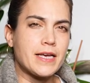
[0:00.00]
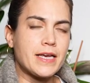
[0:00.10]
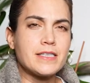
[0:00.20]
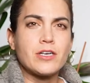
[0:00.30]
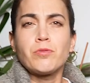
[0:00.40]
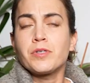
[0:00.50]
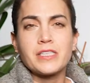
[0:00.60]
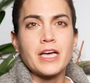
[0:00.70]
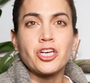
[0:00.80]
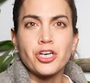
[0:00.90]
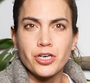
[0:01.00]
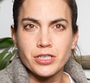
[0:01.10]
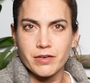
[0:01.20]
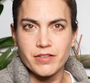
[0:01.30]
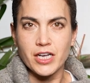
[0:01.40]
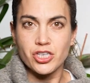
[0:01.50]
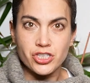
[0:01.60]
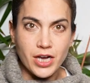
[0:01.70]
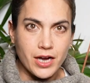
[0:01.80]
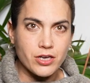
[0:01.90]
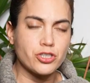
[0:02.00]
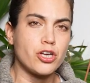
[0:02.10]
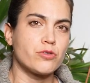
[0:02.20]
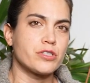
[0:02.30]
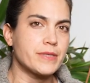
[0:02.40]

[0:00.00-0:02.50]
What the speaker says: it is almost unheard of that a child goes